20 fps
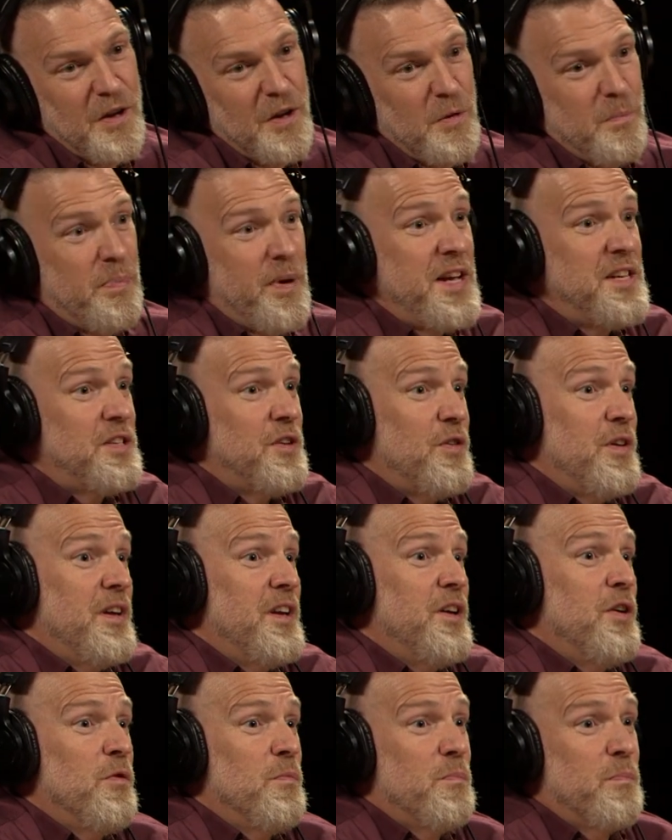basically,
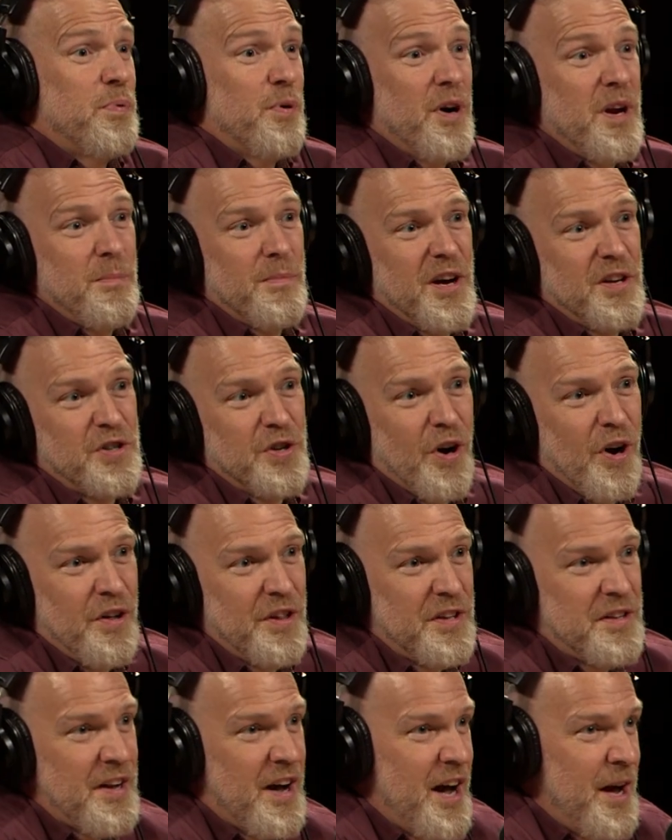you know, pretty much
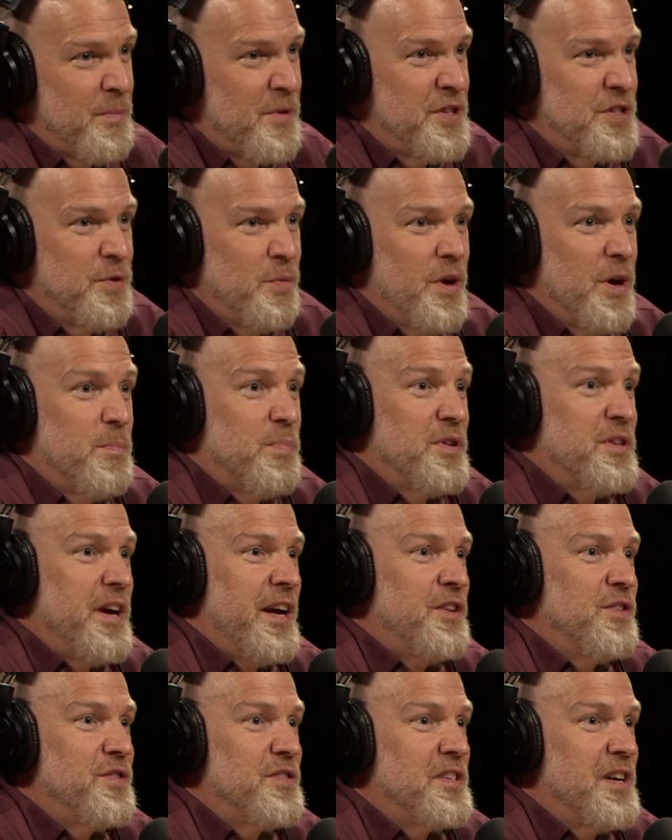all the time because you want to
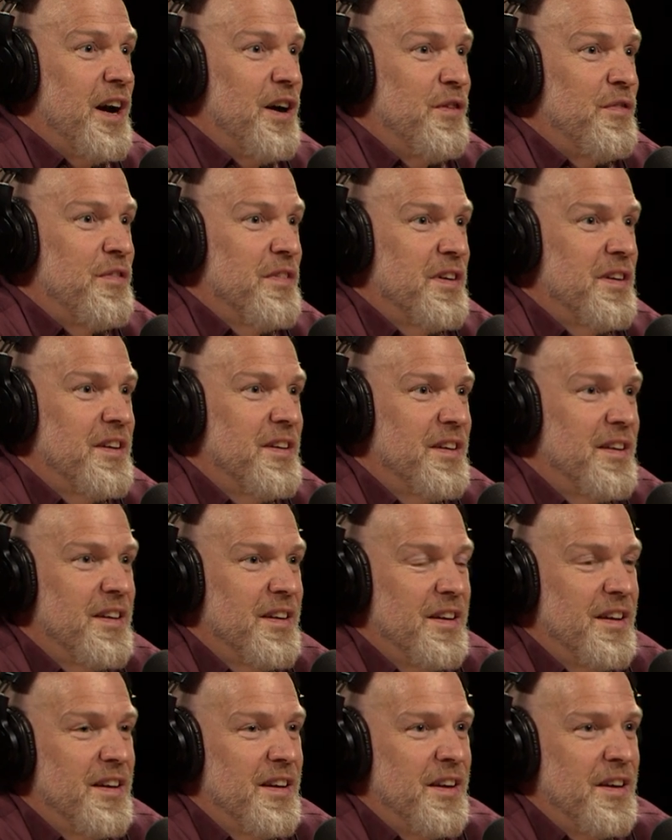protect yourself.
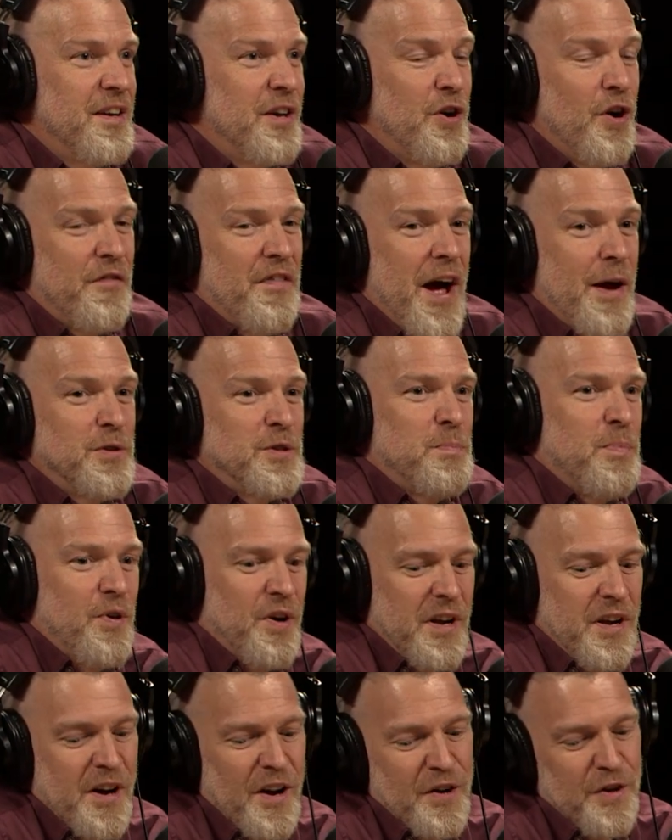So, if, you know, if, if I was
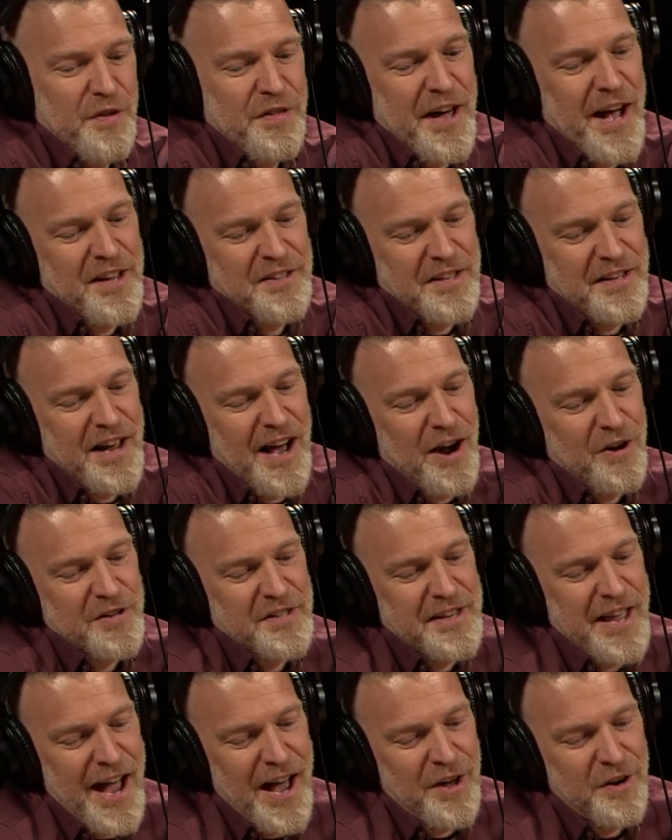putting hundred thousand
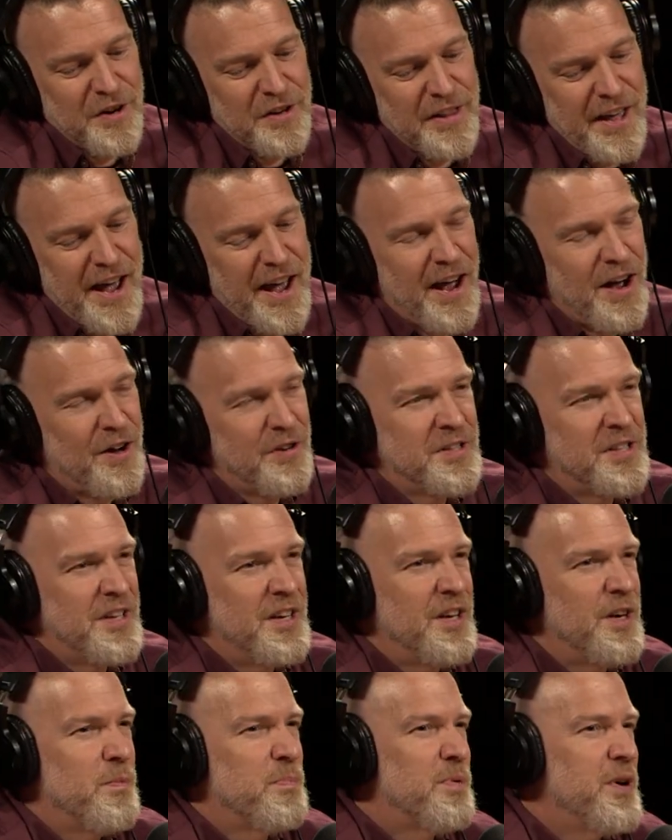dollars down on the house
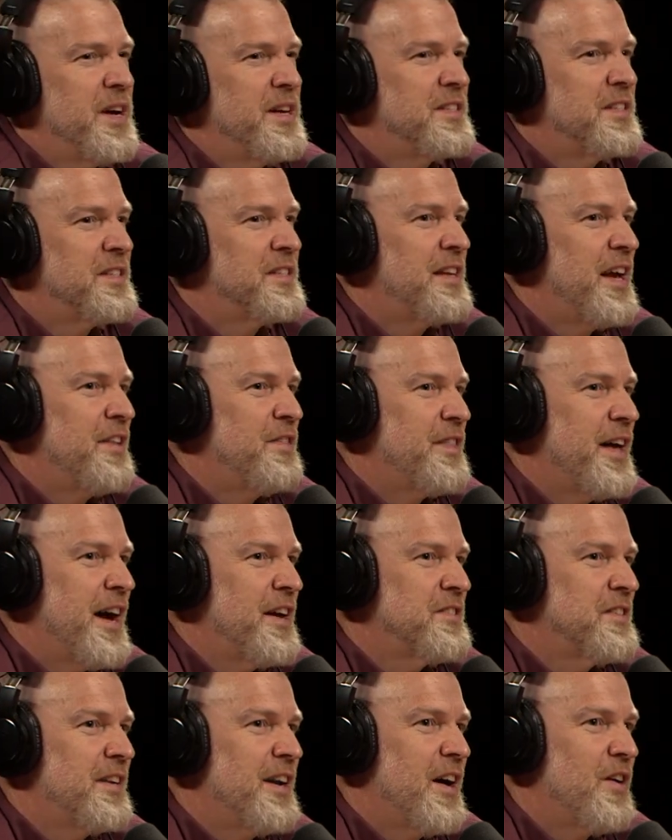and it appraises ten
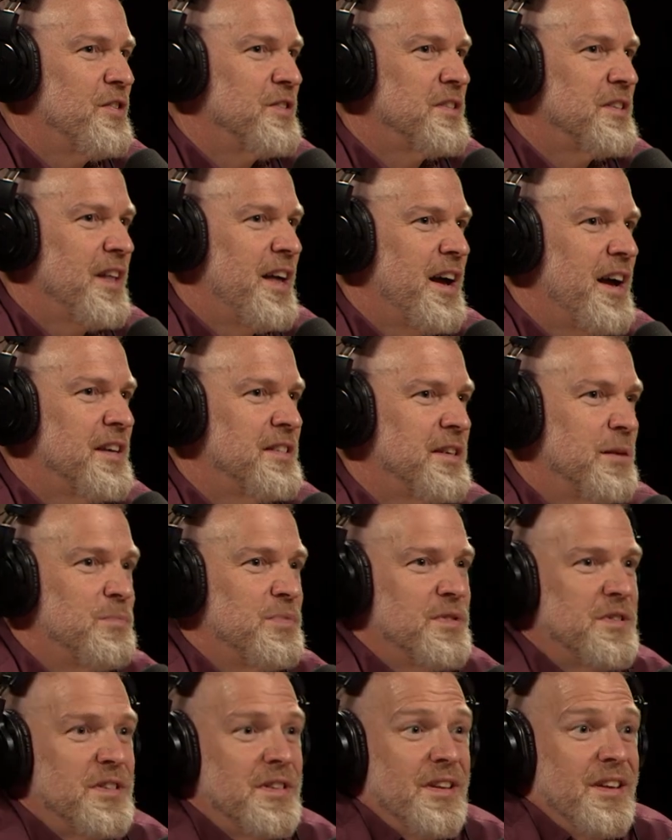thousand dollars less, I'm
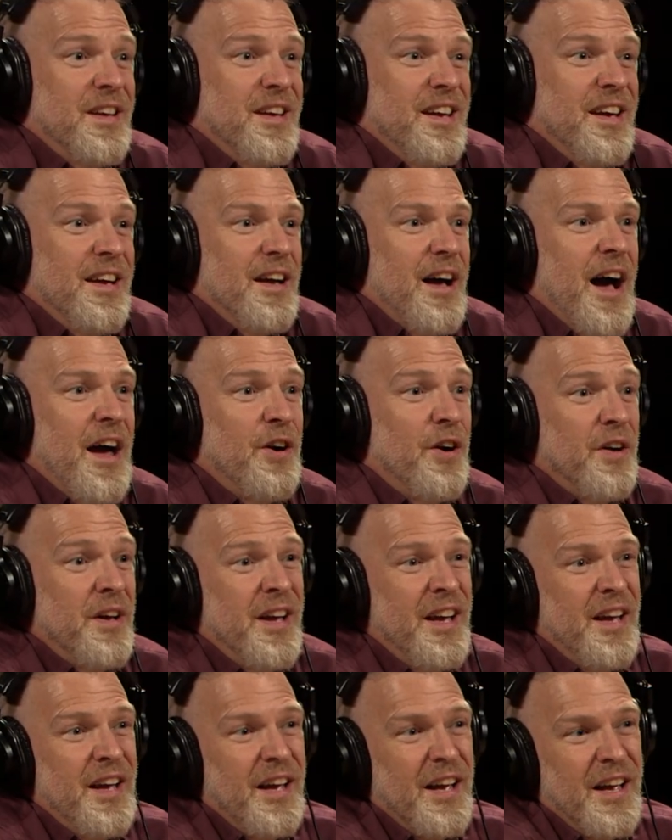just you're kind
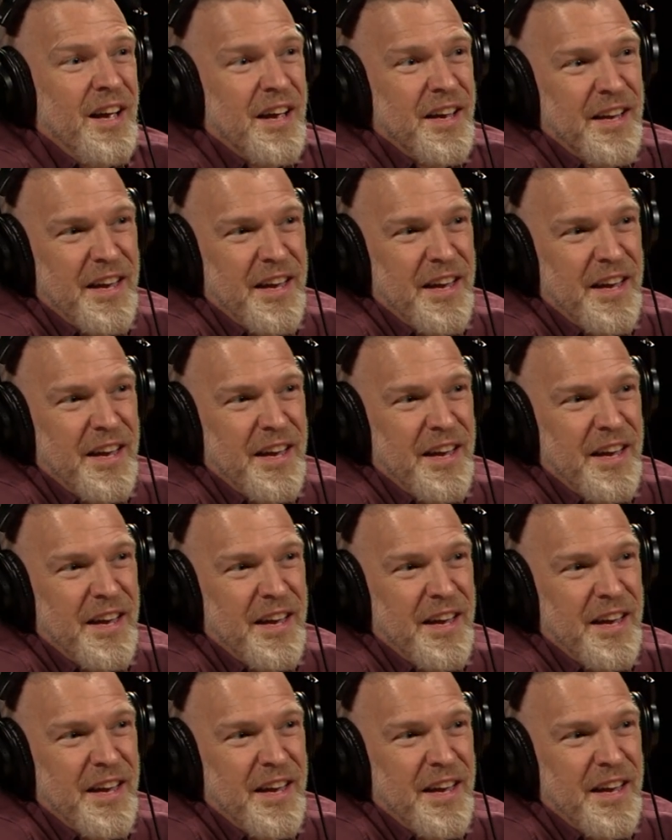of SOL, right?